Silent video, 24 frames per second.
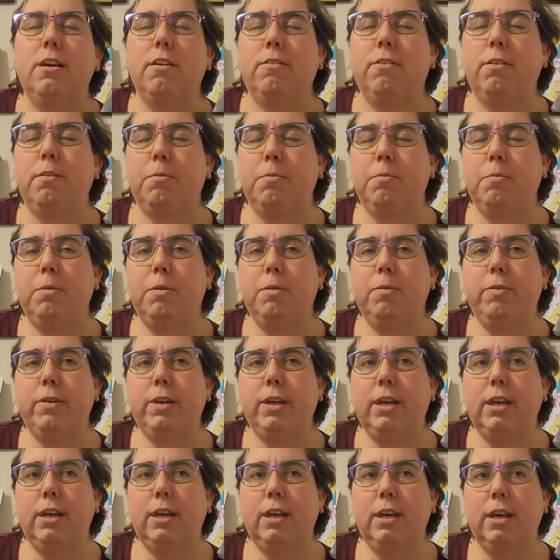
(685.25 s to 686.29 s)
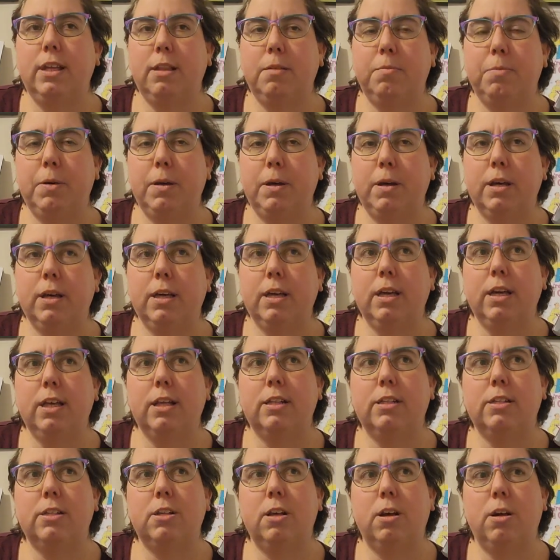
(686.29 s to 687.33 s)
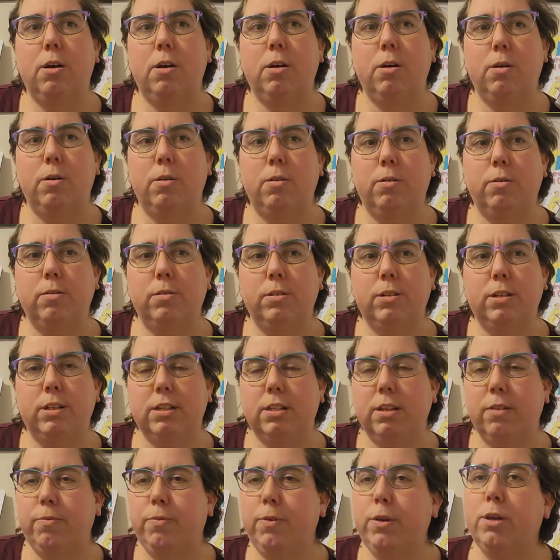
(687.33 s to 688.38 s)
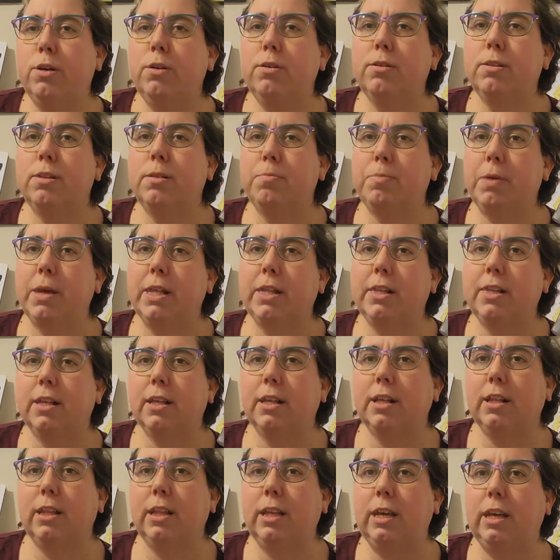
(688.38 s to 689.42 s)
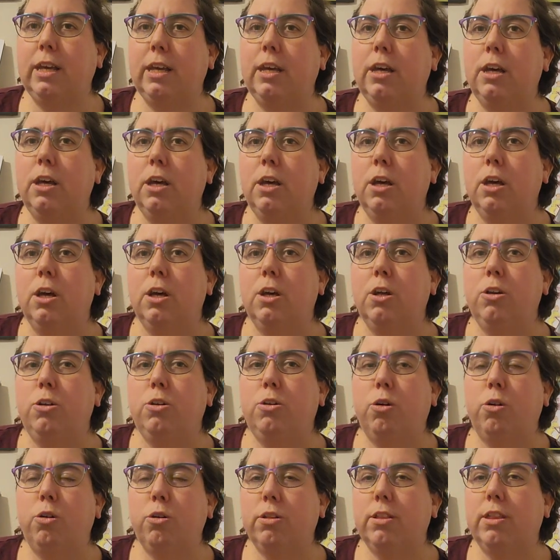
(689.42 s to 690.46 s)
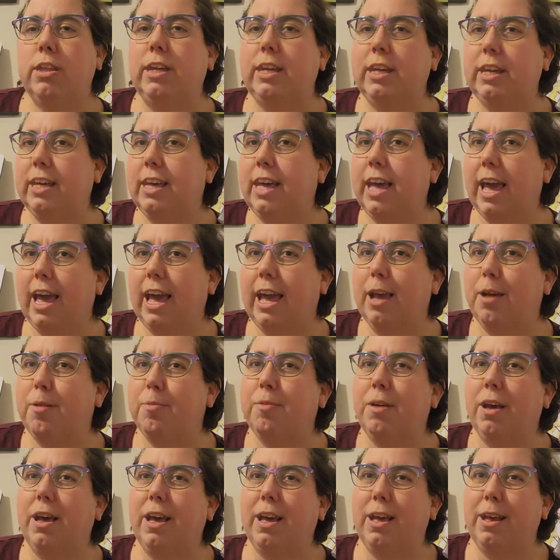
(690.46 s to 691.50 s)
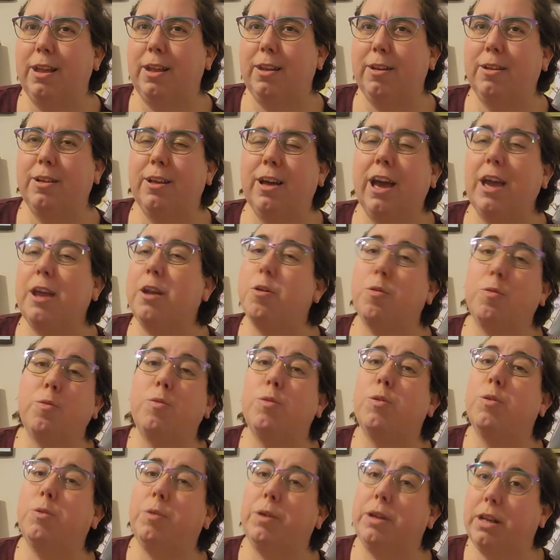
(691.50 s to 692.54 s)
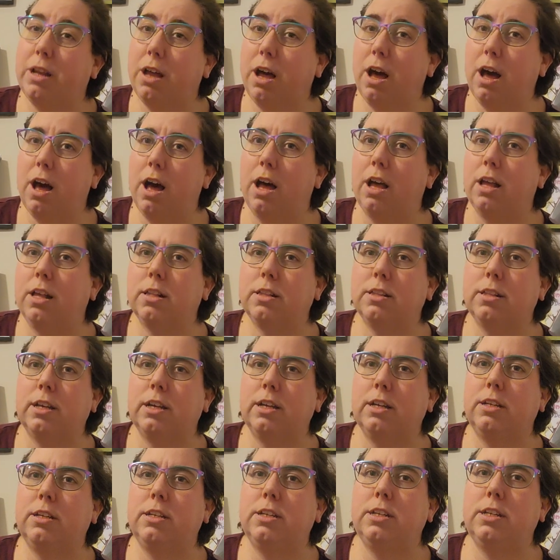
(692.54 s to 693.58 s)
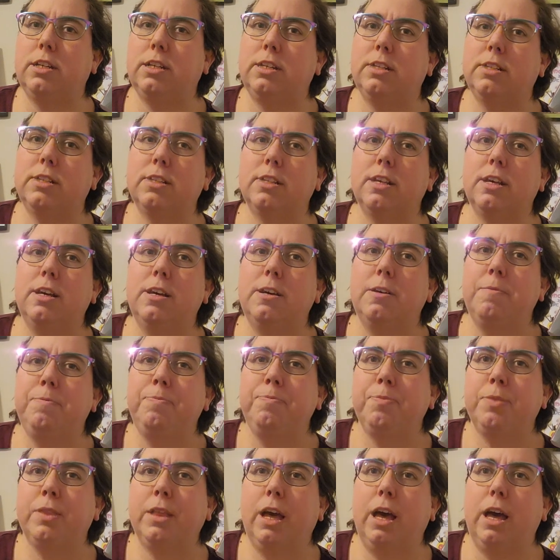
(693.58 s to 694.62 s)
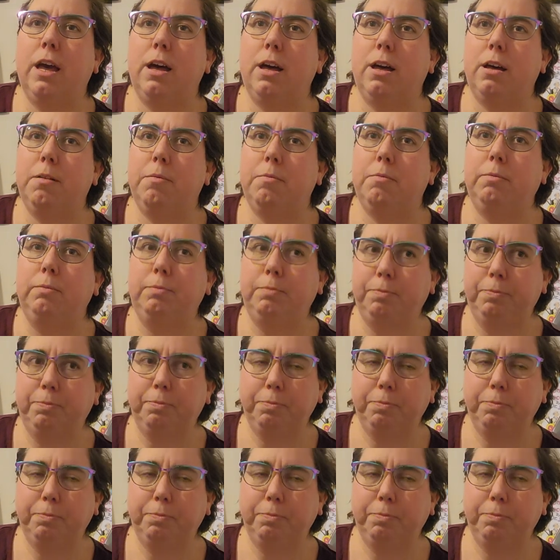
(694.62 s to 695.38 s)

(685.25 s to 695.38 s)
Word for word: from the movie and the book, and so she's confused and basically Dorothy came and kind of ruined Oz. Like she's um